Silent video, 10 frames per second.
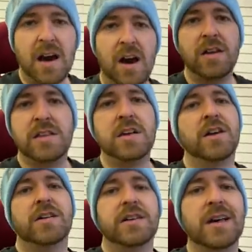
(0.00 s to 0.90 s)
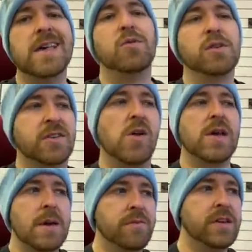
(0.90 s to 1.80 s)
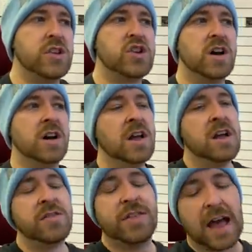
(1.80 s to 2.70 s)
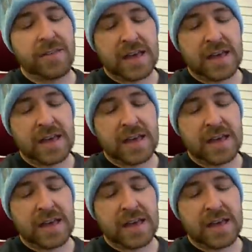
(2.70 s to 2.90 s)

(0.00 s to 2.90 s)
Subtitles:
I know that it was an OEM feature. That